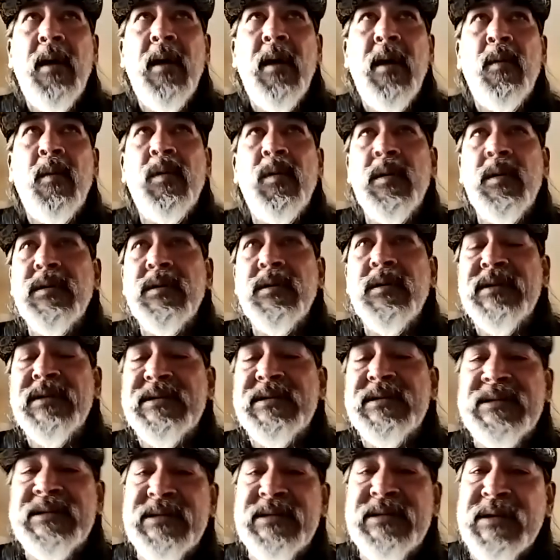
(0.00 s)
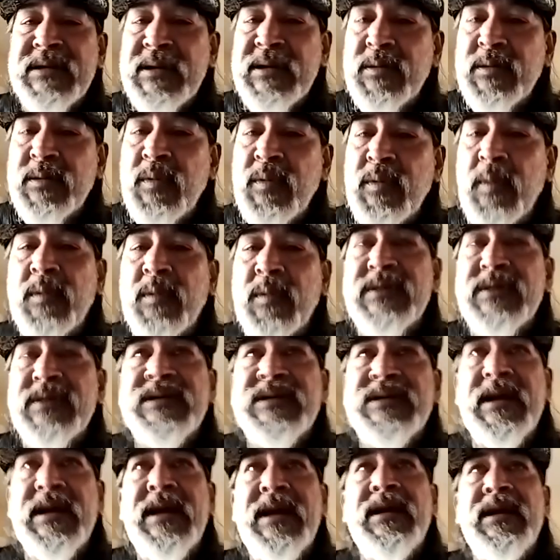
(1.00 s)
will listen to what we're
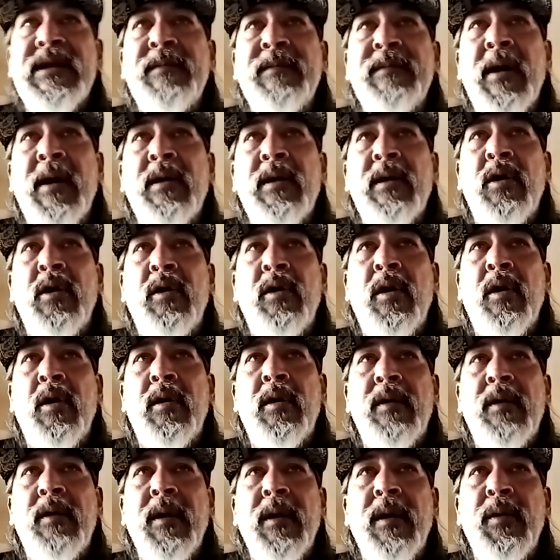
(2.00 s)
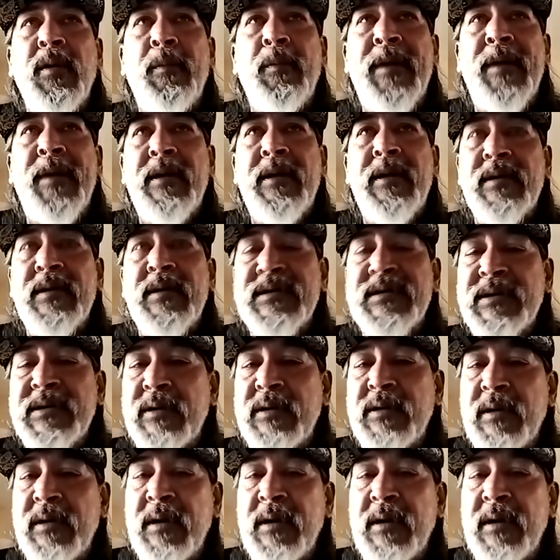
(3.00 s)
saying about our other peers and our